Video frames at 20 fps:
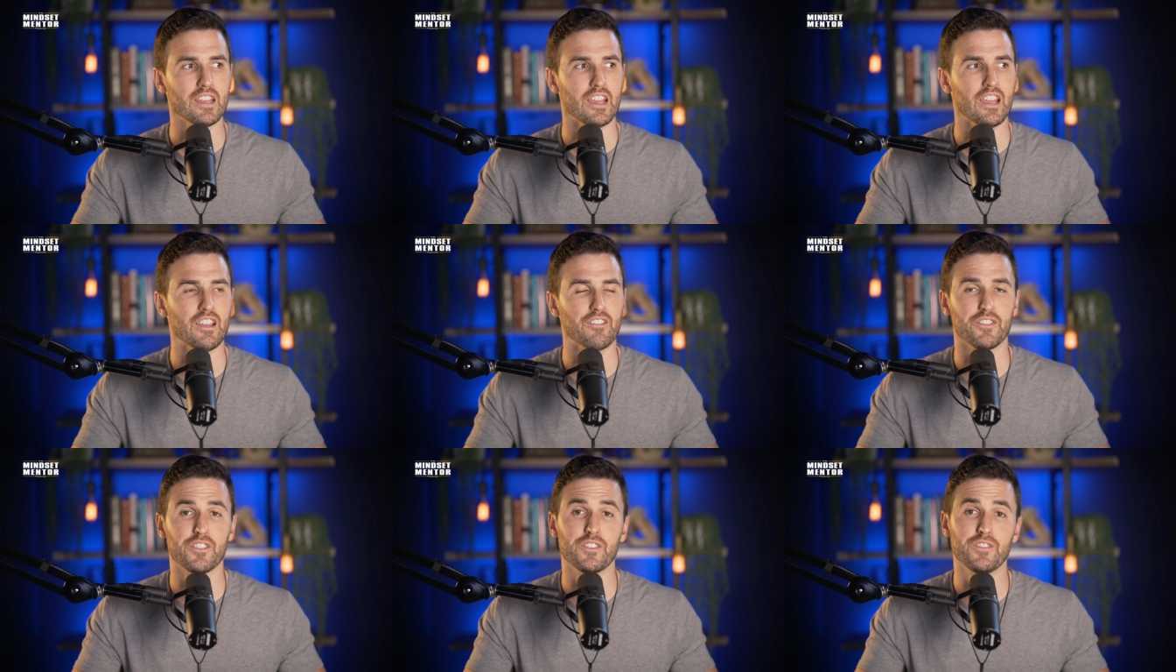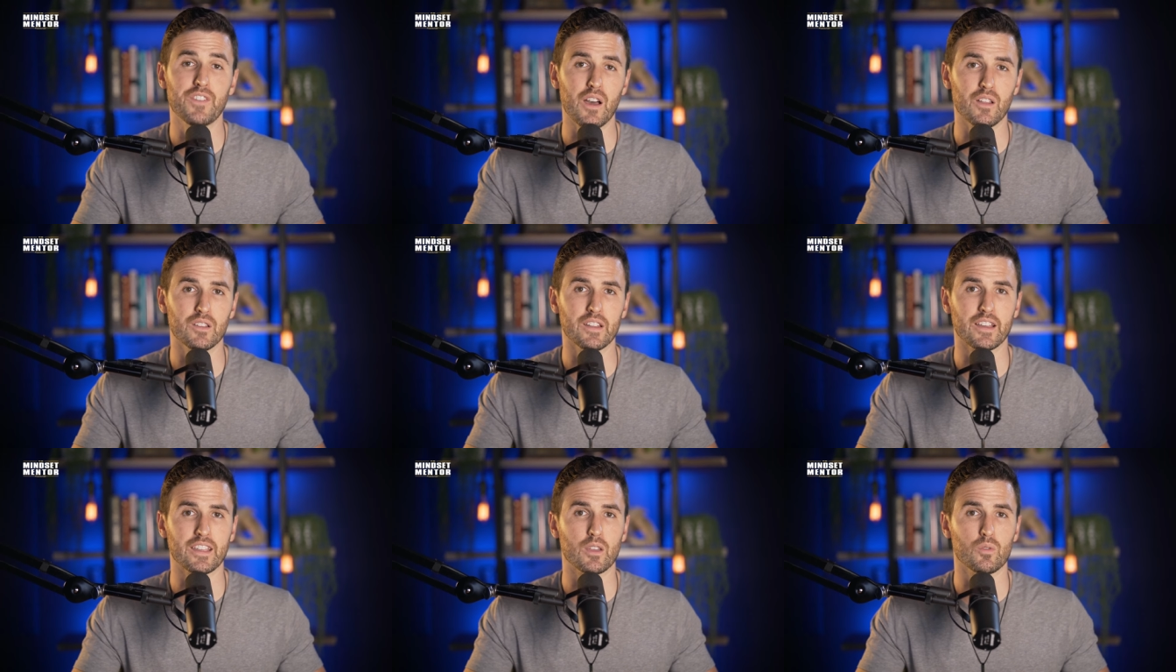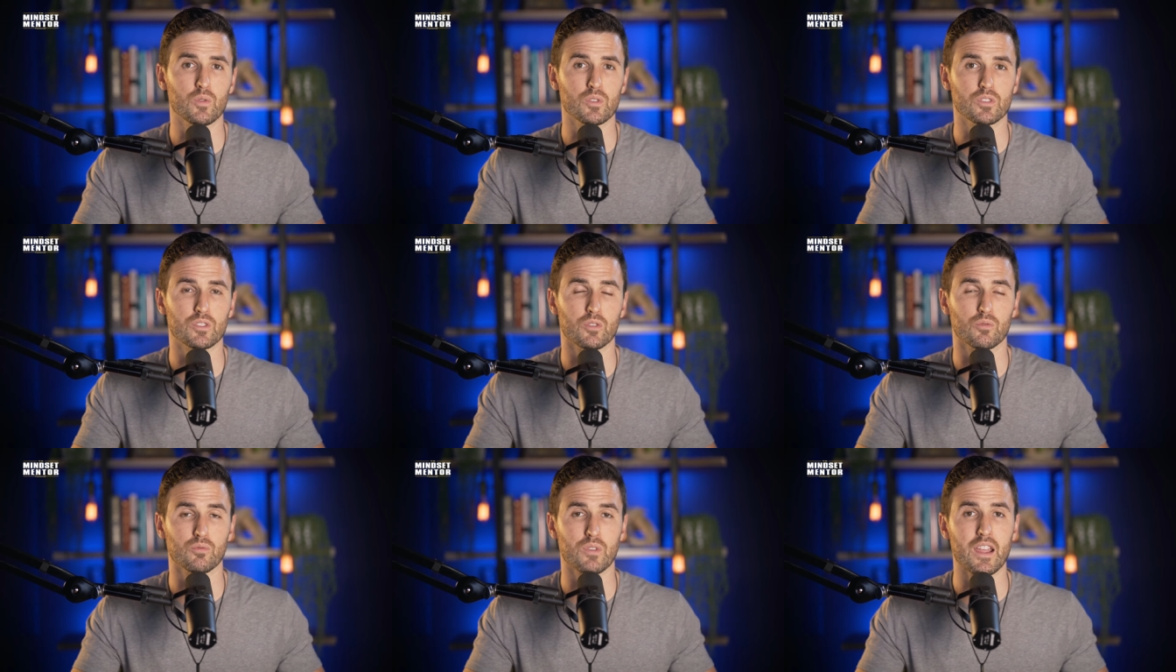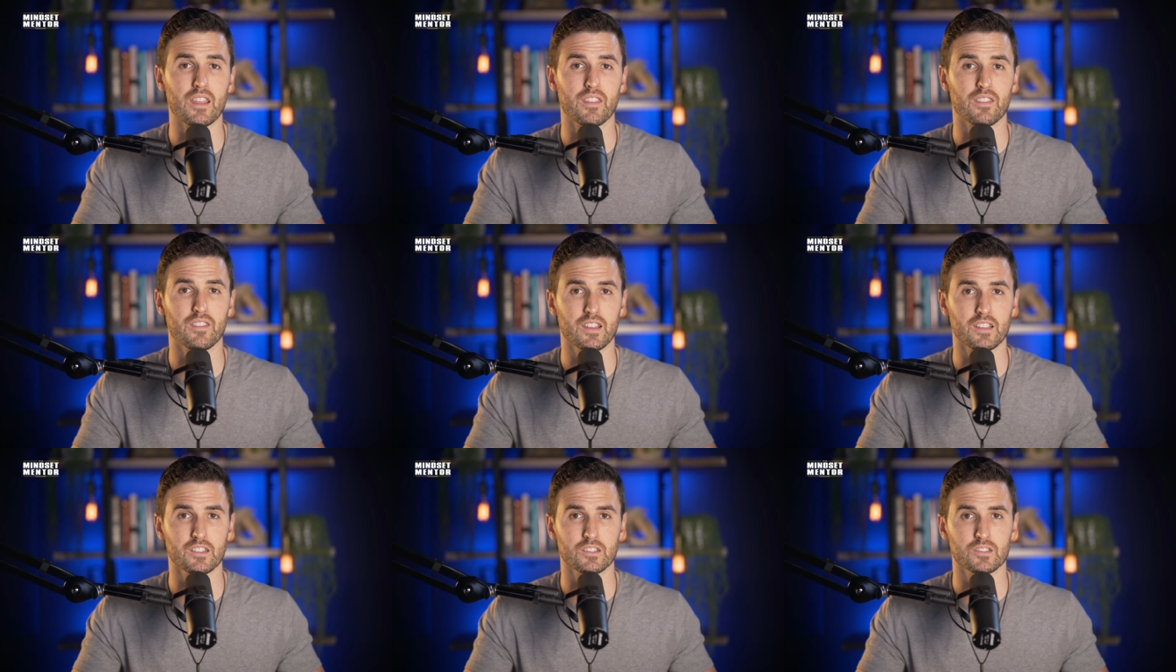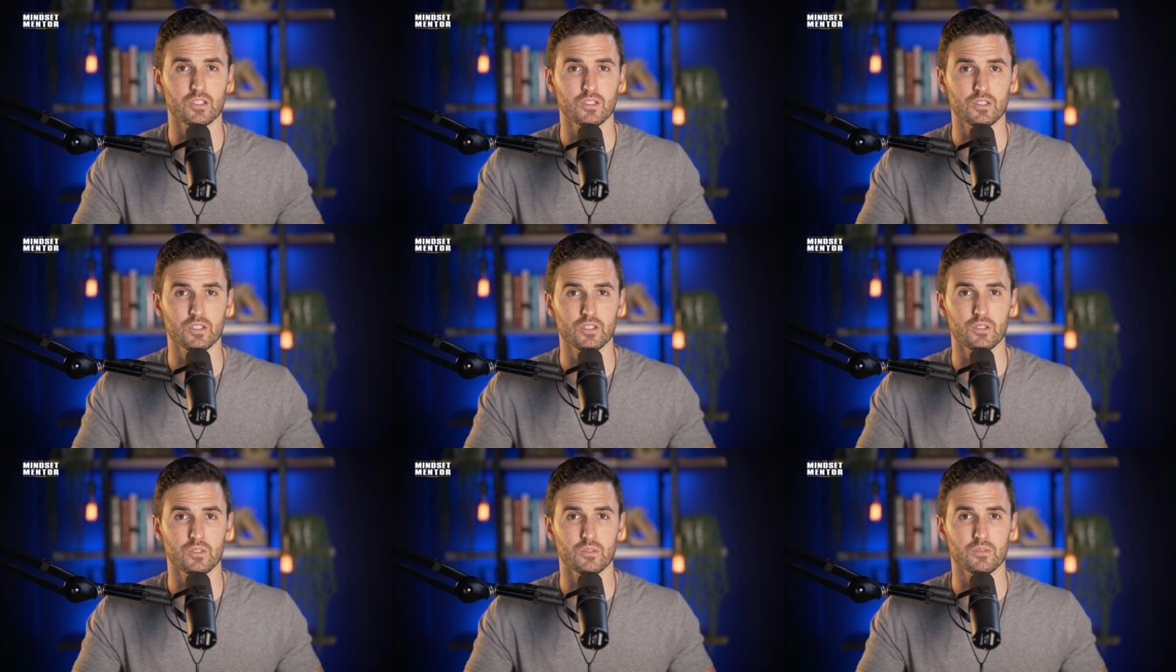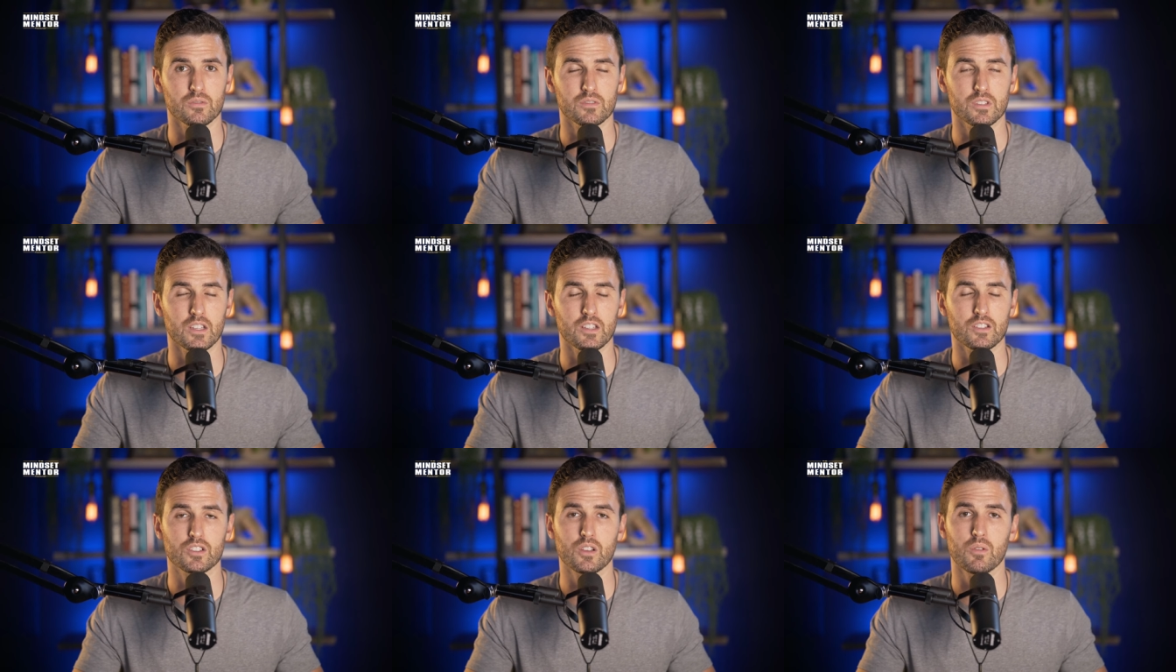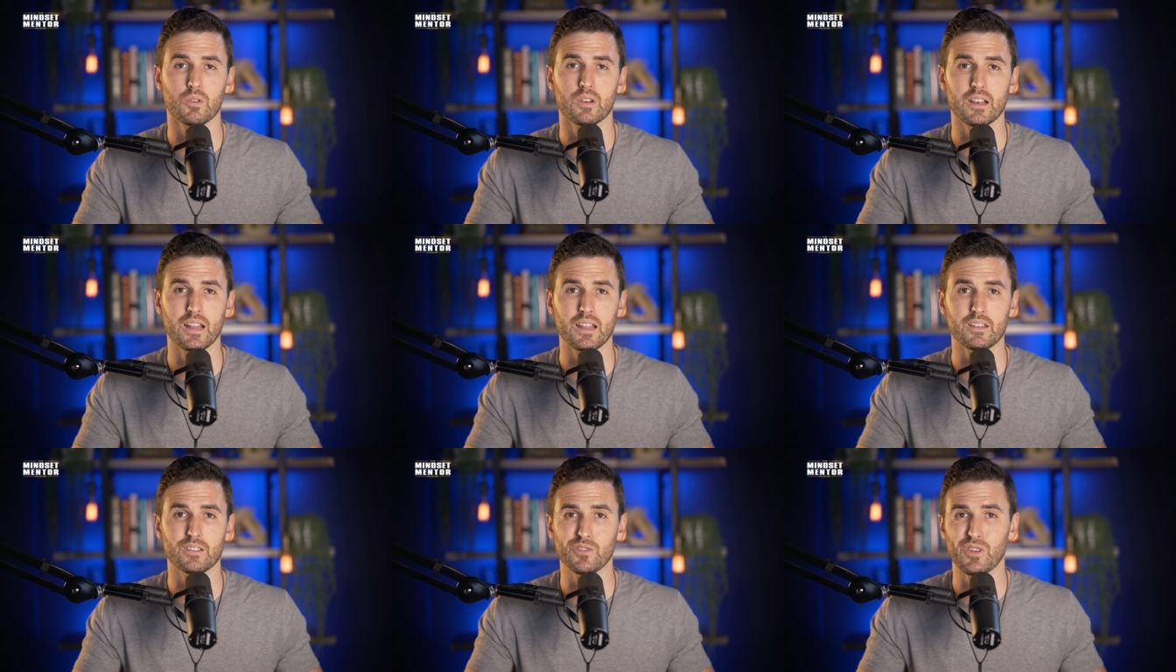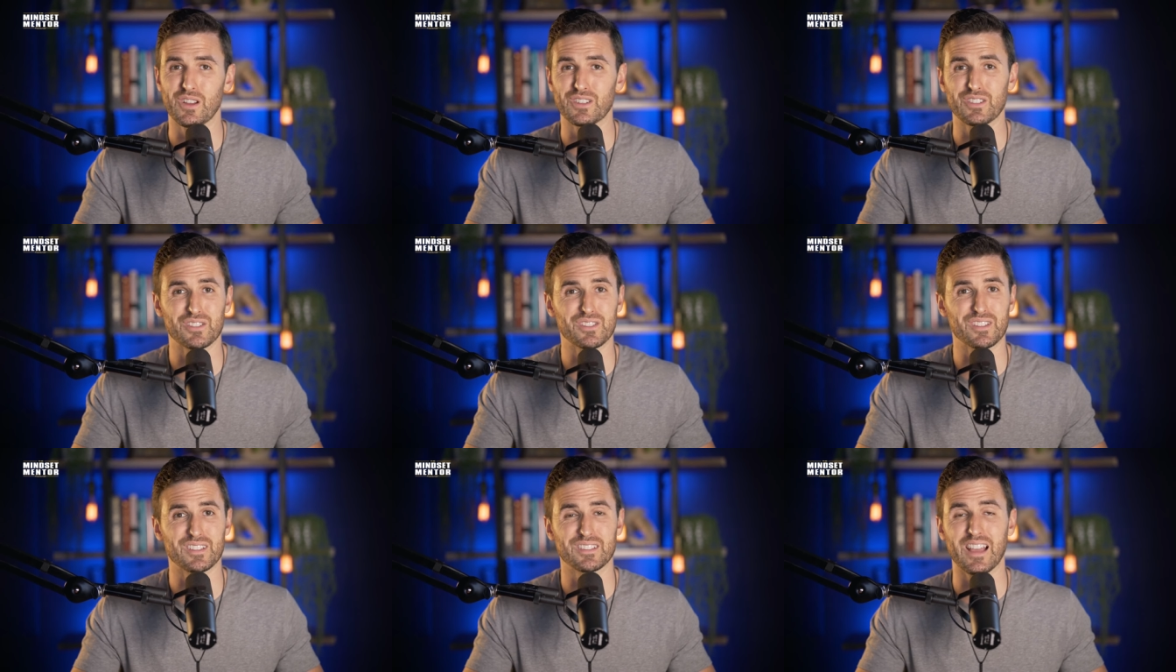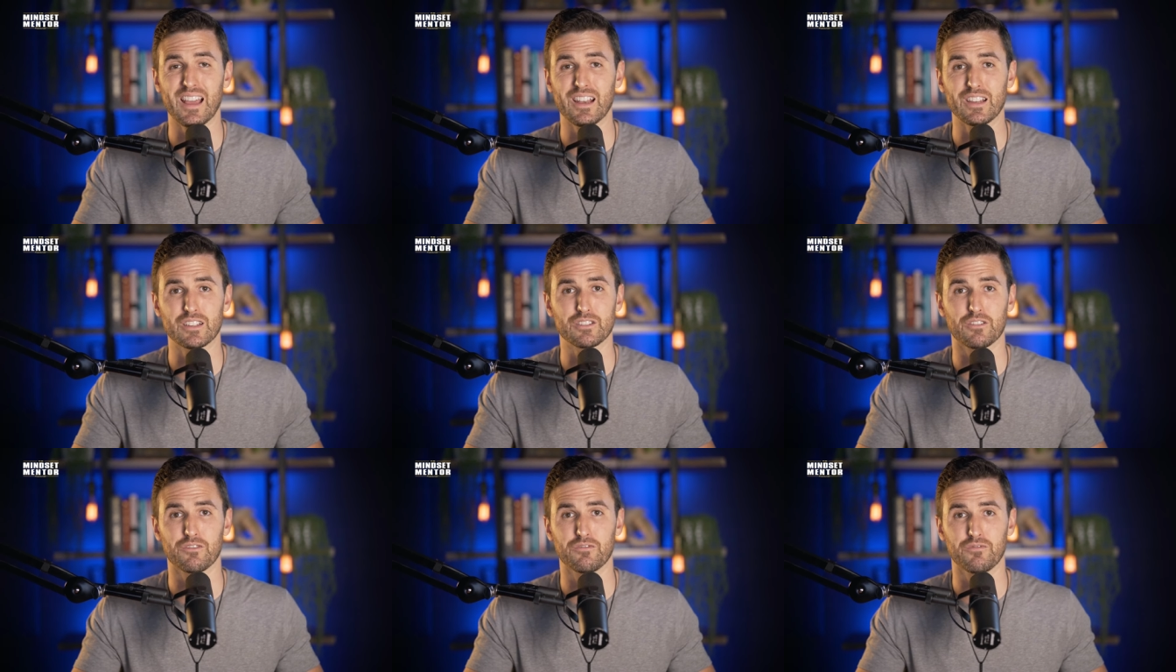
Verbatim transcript: it felt like it was the right thing to do. And so what did I do? I just decided to